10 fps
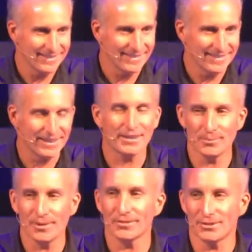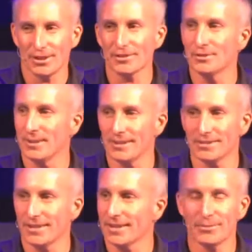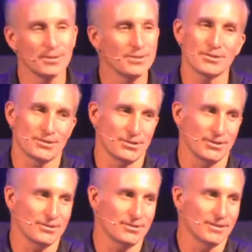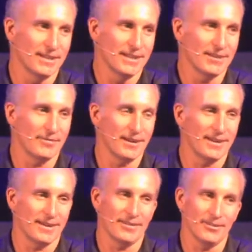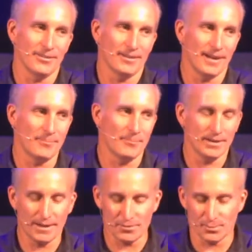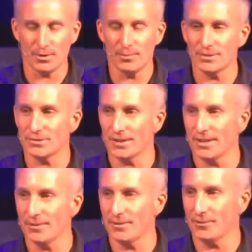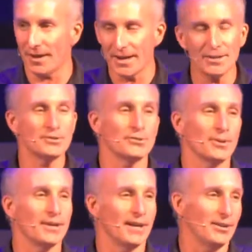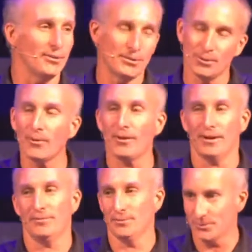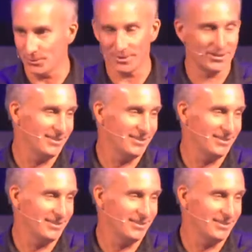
Okay, come on, talk to me. Let's not get religious here. If I, you know, I, my life's pretty much together, and if I enjoy it, I know you all have to enjoy